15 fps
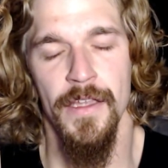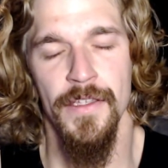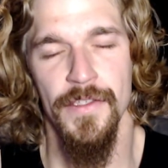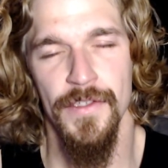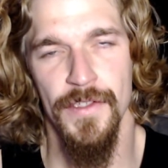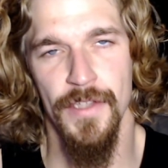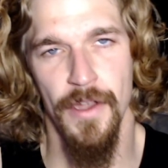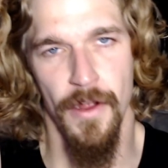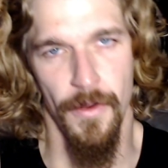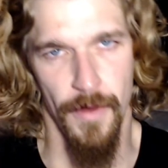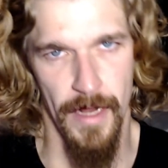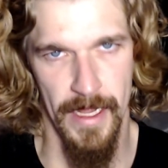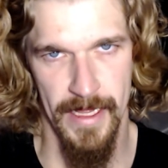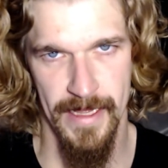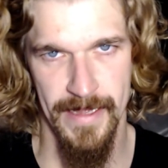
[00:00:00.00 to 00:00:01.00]
So,
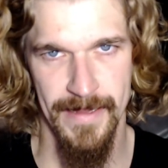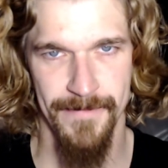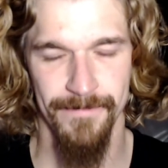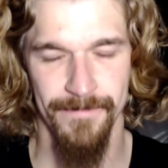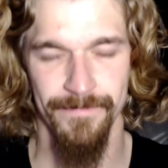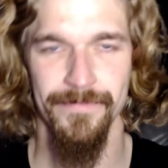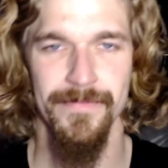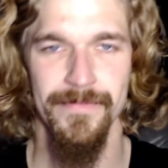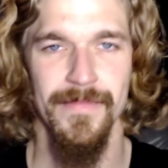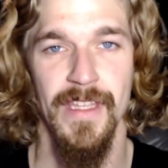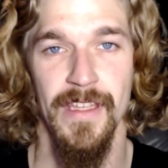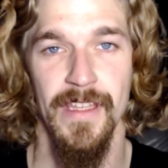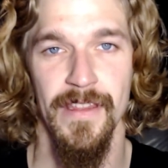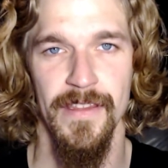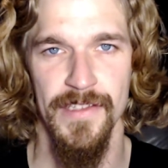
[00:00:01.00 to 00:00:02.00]

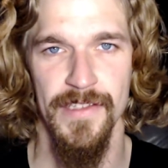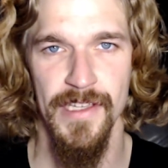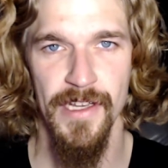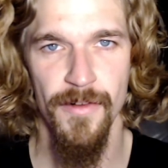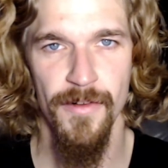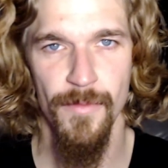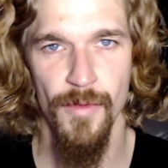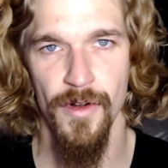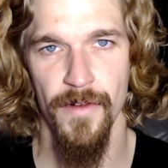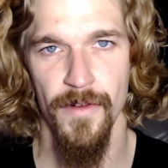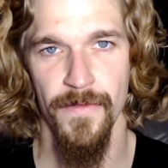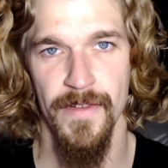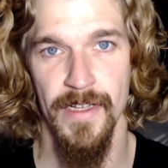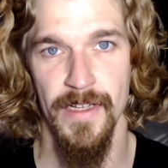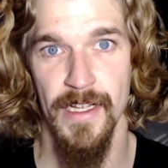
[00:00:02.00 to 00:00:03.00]
the xenomorph
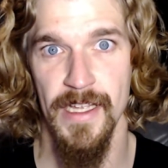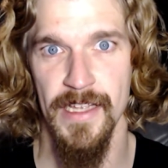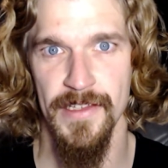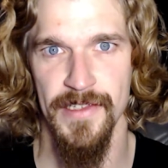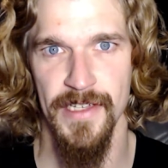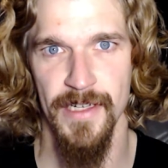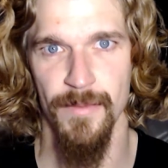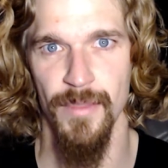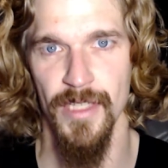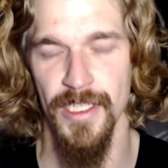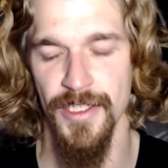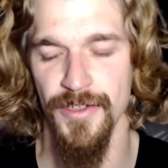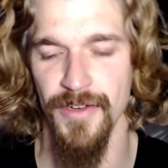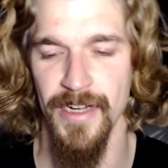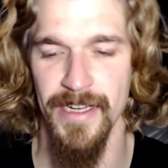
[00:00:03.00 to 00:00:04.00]
acidic blood
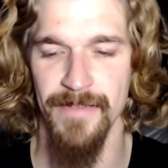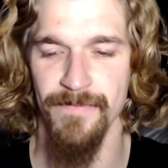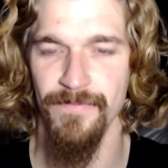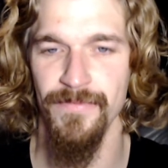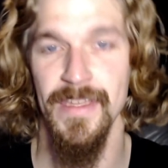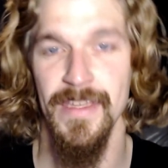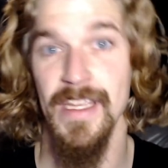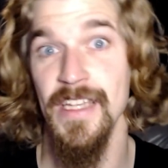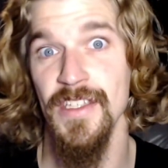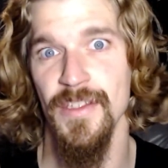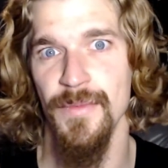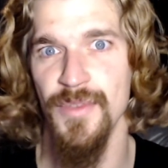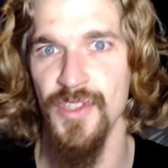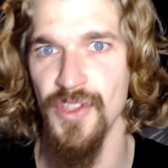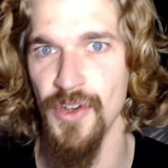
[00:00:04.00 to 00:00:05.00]
trait is
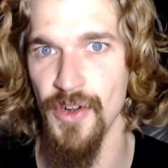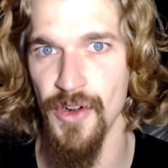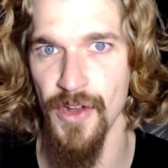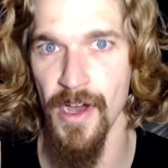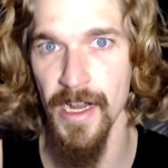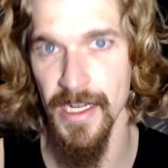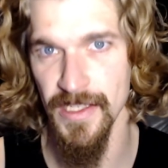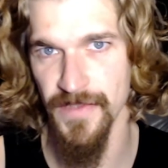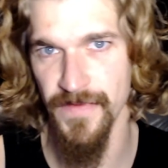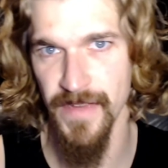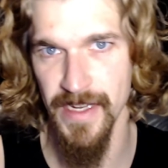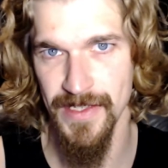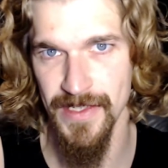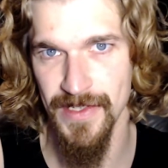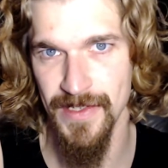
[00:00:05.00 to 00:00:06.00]
absurd on its
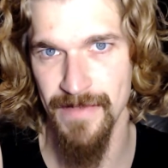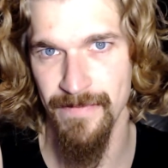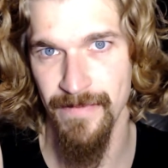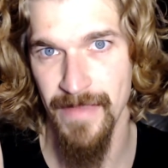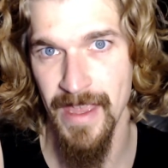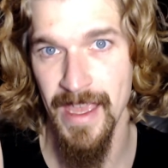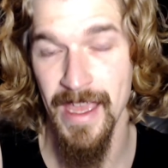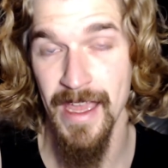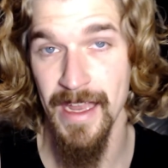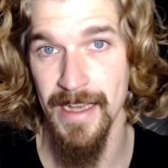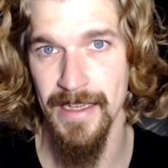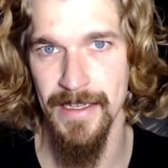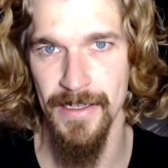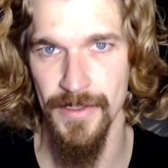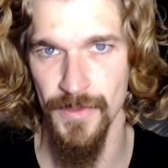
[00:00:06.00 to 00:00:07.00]
face,
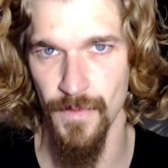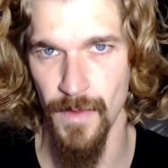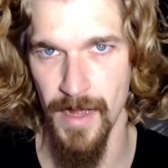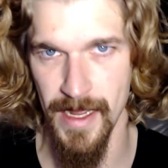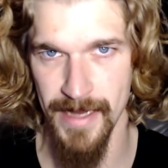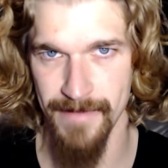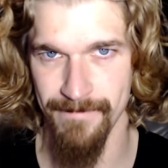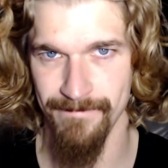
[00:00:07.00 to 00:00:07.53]
and here's why.